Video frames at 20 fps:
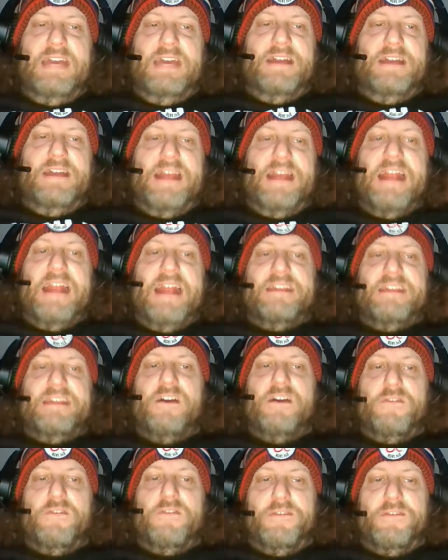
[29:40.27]
and then
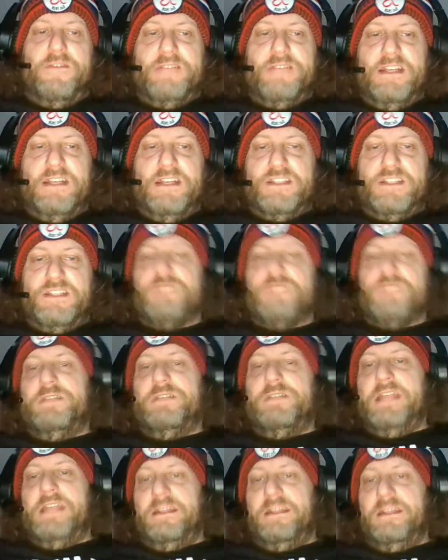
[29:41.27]
anything over 15 is just
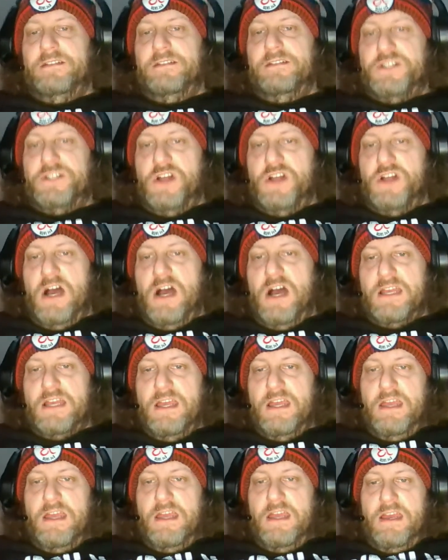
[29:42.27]
ridiculous chalk.
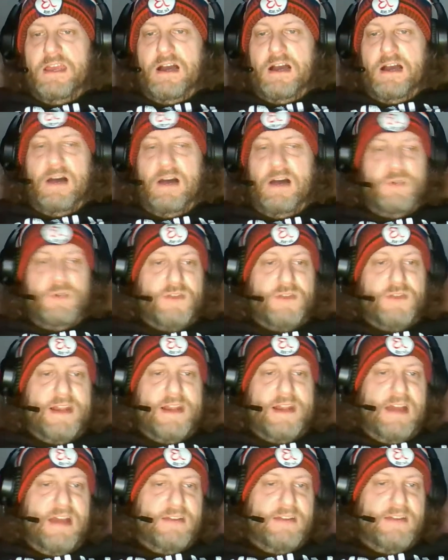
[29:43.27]
Which
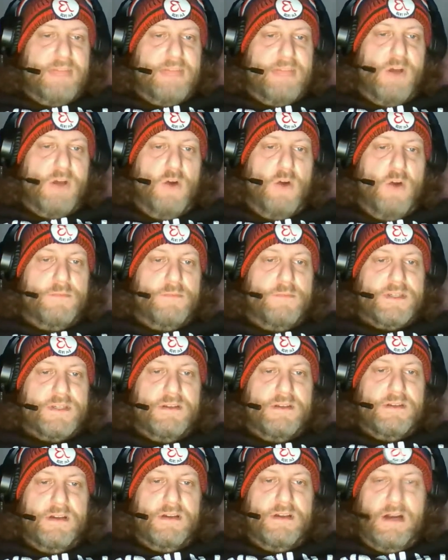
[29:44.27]
right now, again,
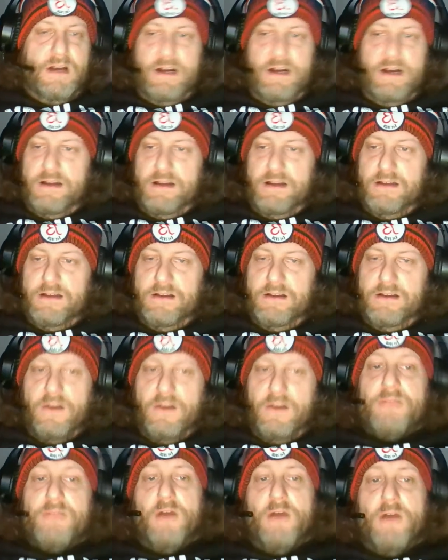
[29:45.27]
Mahomes.
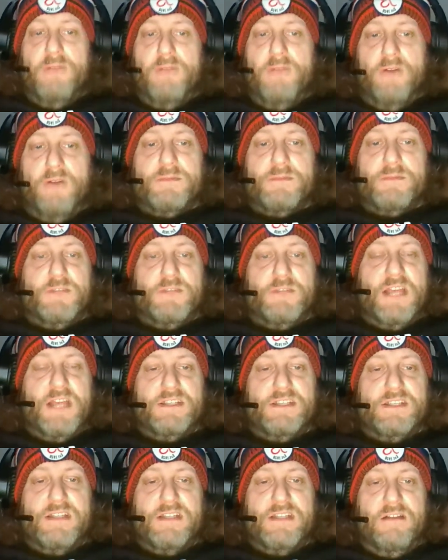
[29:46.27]
They brought Mahomes
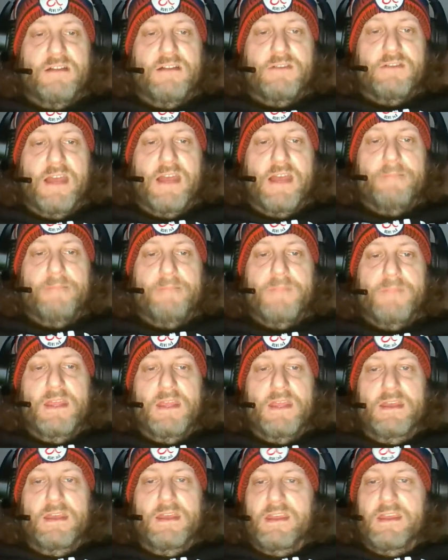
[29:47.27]
projections down. Okay,
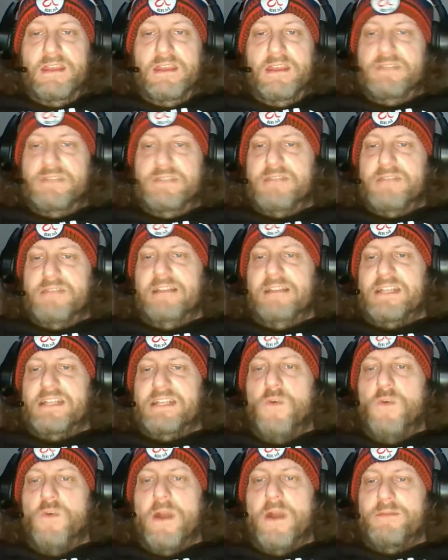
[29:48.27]
he was at
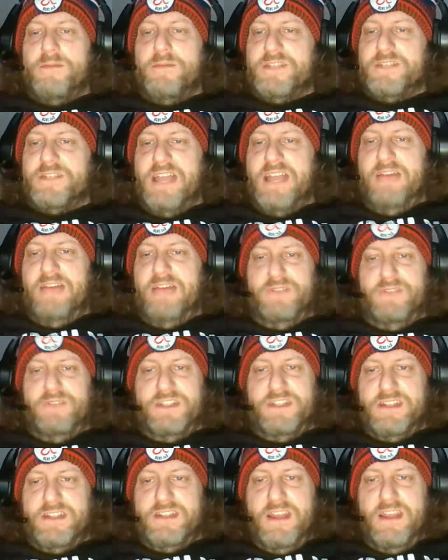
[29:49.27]
20%,
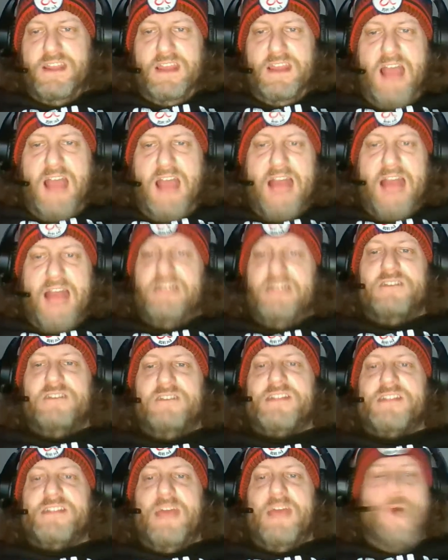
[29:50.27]
which is I didn't
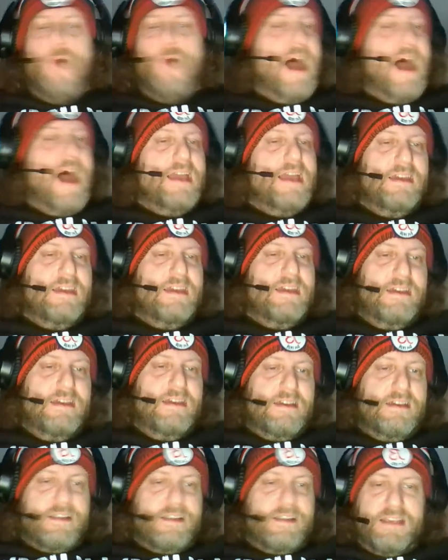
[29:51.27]
understand why
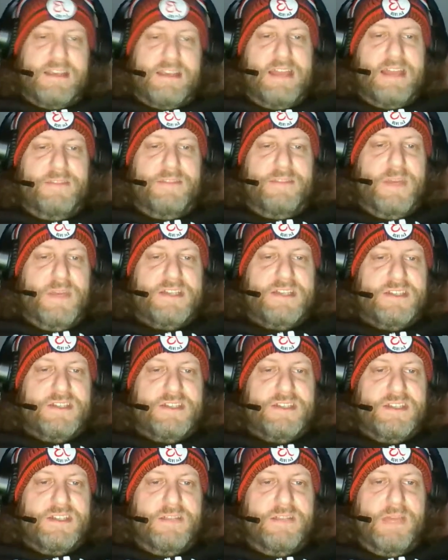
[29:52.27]
because again the
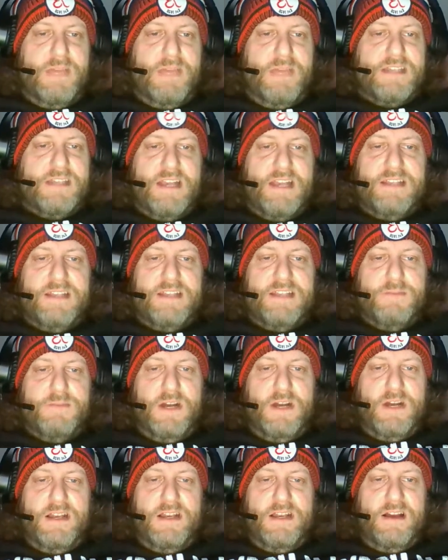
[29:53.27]
pieces just didn't make sense.
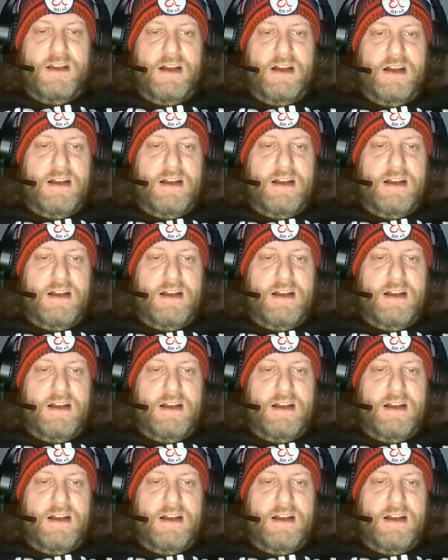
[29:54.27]
But